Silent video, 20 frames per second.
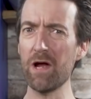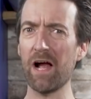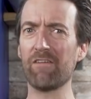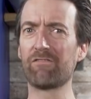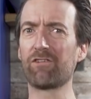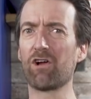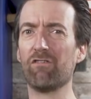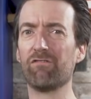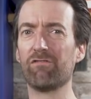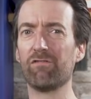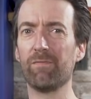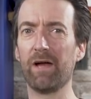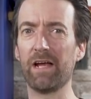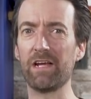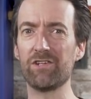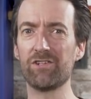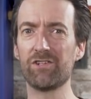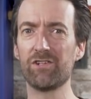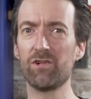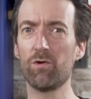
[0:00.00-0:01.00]
have
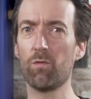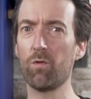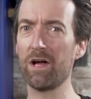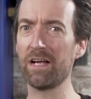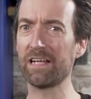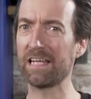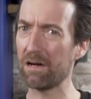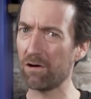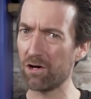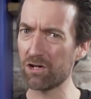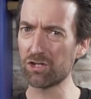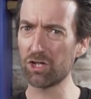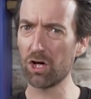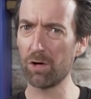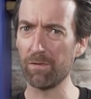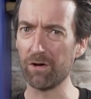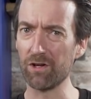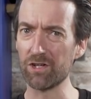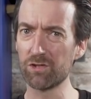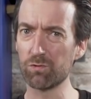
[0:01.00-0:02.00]
confirmation where Geraint
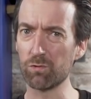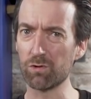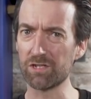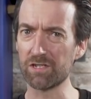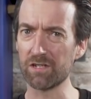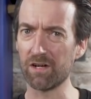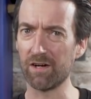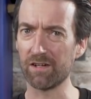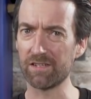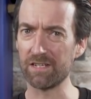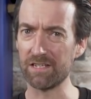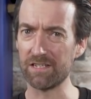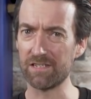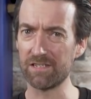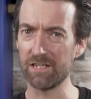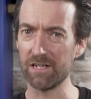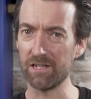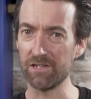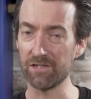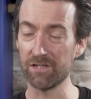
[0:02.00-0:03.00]
Thomas will start his
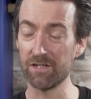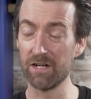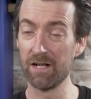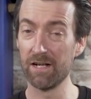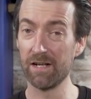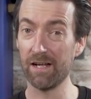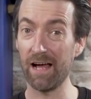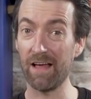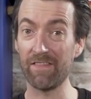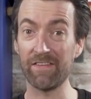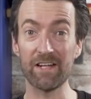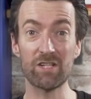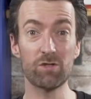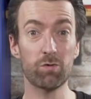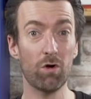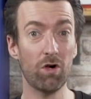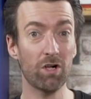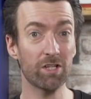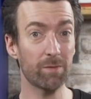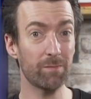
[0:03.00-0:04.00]
season at the
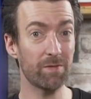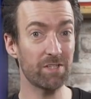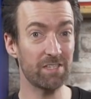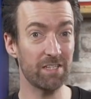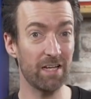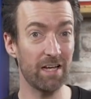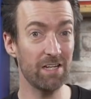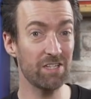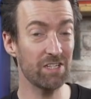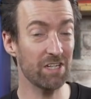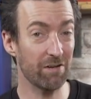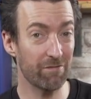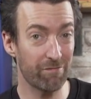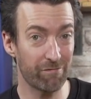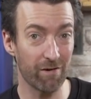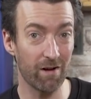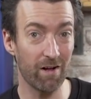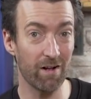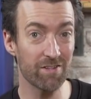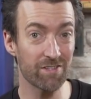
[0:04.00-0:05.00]
Étoile de Bessèges in
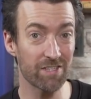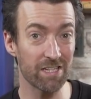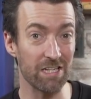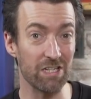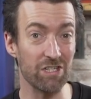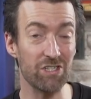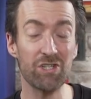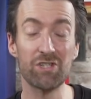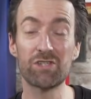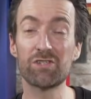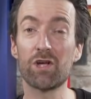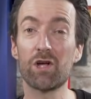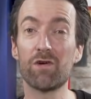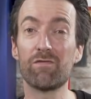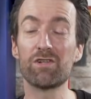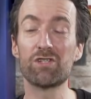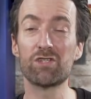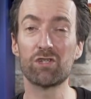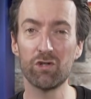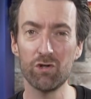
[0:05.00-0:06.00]
France in just
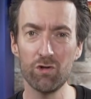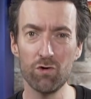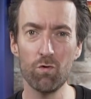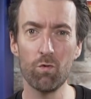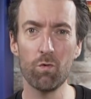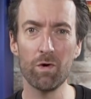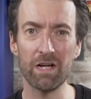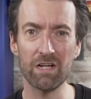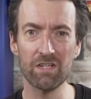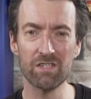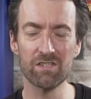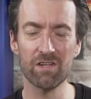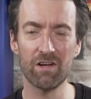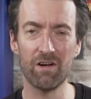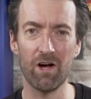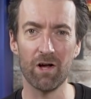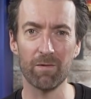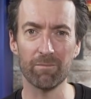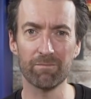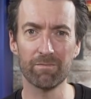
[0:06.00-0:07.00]
over 2 weeks'
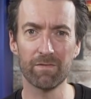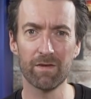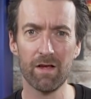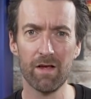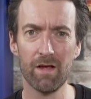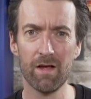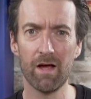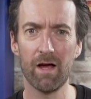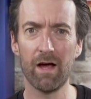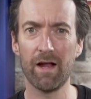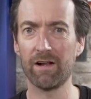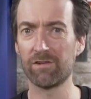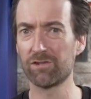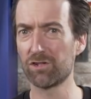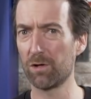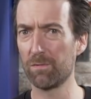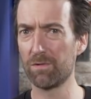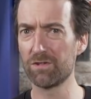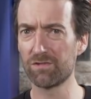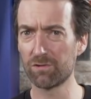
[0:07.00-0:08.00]
time. And now
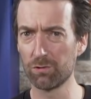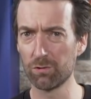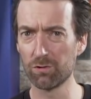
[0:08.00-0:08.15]
Thomas, of